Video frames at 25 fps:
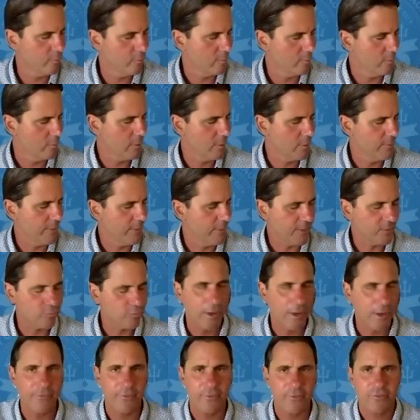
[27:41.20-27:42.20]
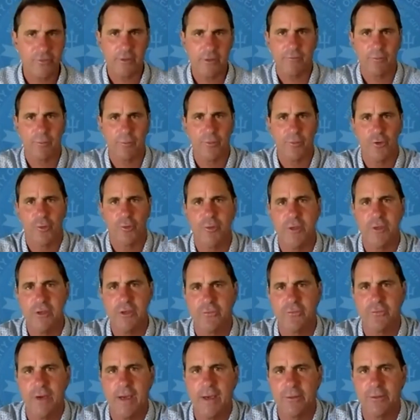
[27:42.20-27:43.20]
That's why the city of Imperial Beach
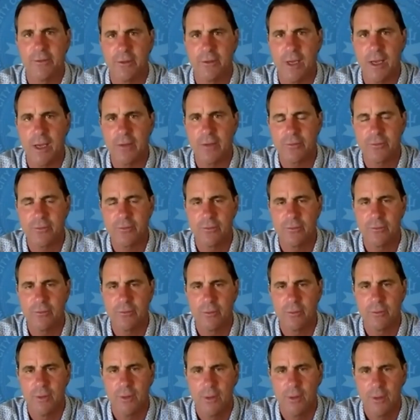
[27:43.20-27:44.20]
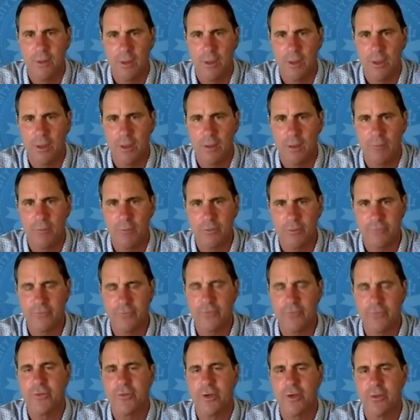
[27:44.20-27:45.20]
filed a lawsuit, was the
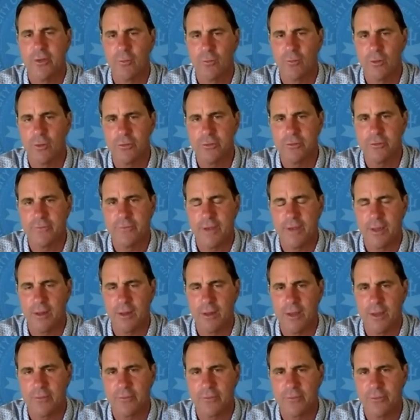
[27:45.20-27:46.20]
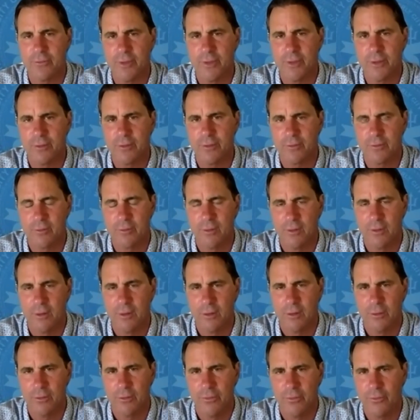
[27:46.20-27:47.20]
first city in the world to file a lawsuit against
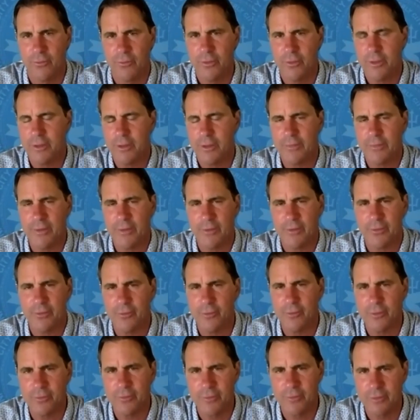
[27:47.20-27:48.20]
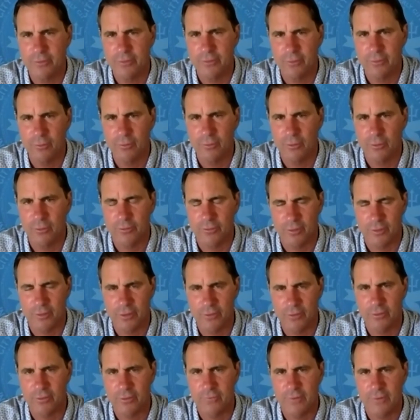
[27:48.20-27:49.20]
36 of the world's
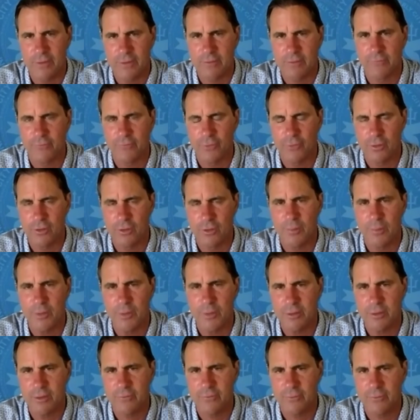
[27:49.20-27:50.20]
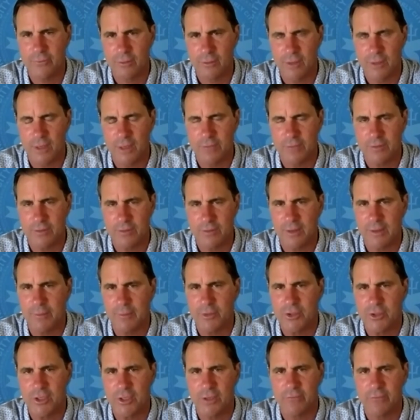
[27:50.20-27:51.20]
largest fossil fuel companies for causing climate
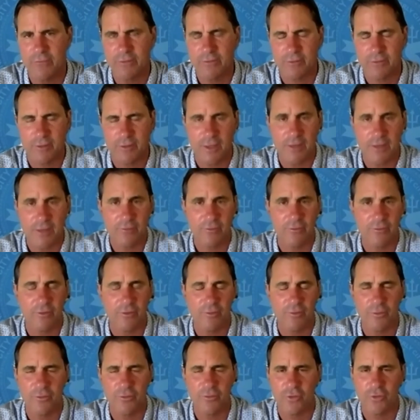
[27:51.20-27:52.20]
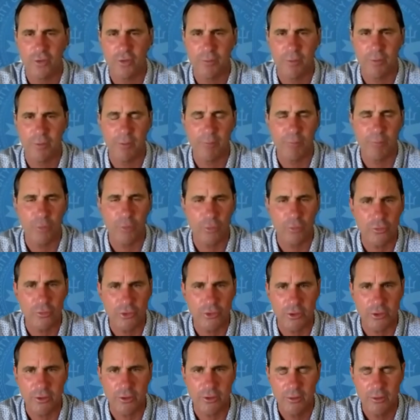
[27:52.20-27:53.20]
change. That's a lawsuit that's been joined by
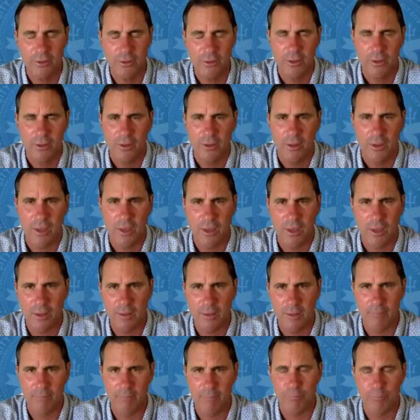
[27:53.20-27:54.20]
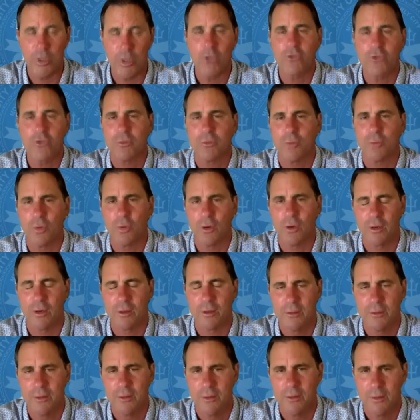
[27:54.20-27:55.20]
Boulder, Baltimore,
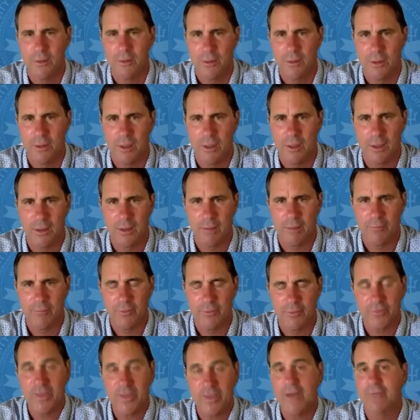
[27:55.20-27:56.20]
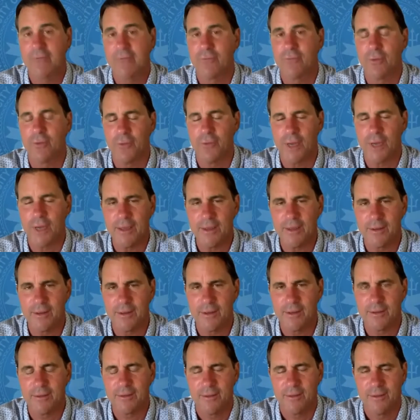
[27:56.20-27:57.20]
the state of Rhode
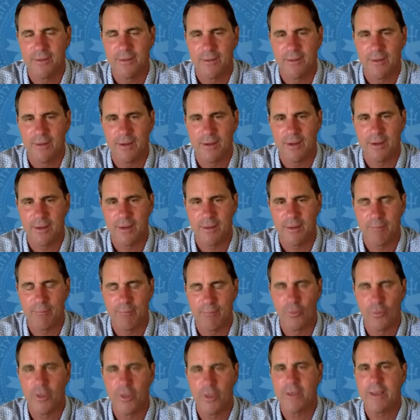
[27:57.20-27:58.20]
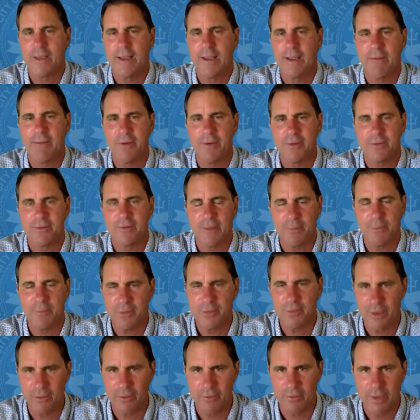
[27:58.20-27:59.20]
Island, Marin County, San
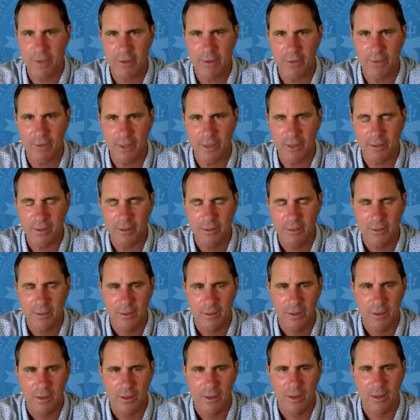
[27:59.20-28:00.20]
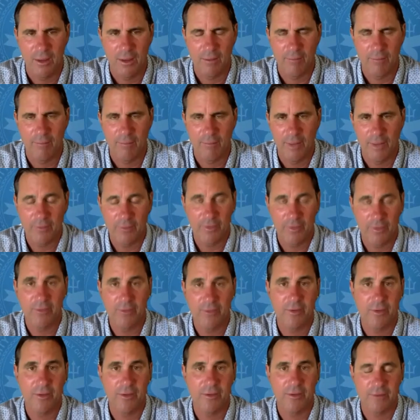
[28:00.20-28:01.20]
Mateo County, and
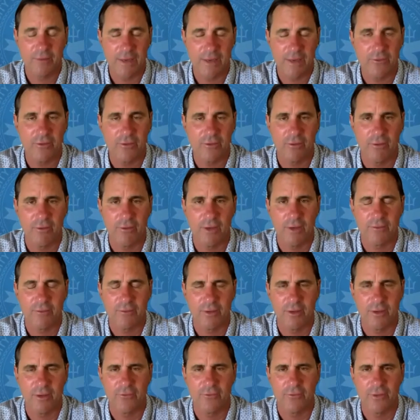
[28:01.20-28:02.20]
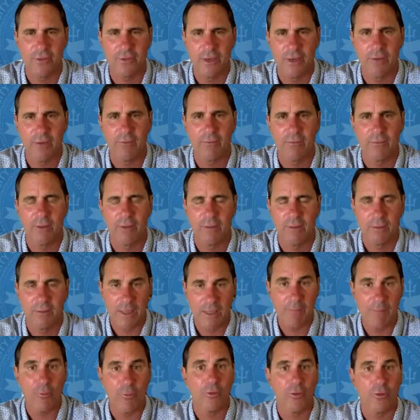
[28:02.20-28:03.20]
cities actually across the country now. A
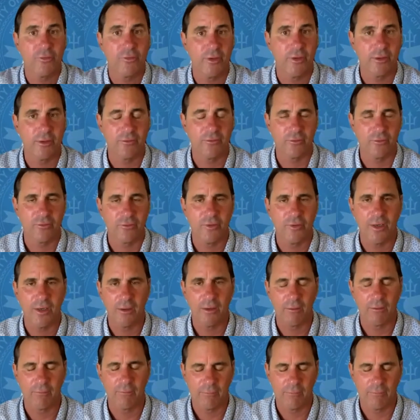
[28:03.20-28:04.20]
lot more cities you're seeing are